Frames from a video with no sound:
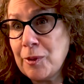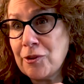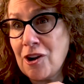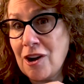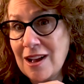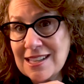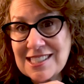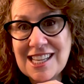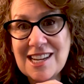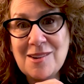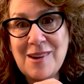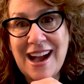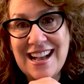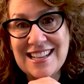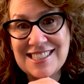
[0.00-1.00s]
were also
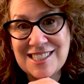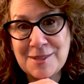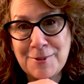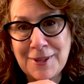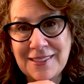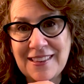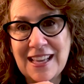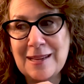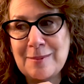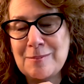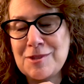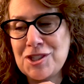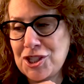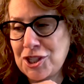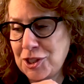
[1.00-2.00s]
asked to bring
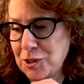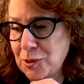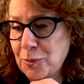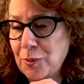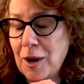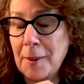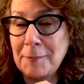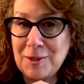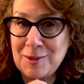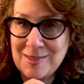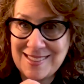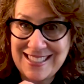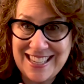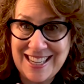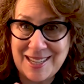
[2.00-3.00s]
them to a
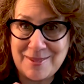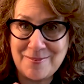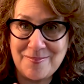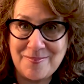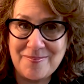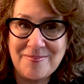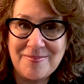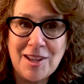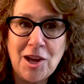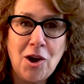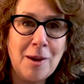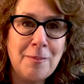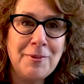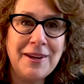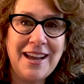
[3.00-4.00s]
museum.
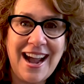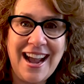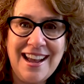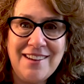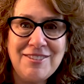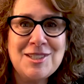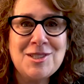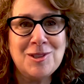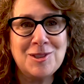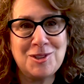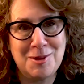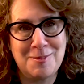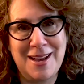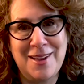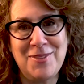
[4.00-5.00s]
Aubrey, I haven't told
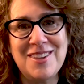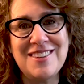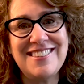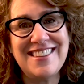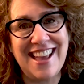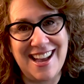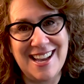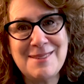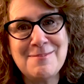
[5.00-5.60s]
you about this yet,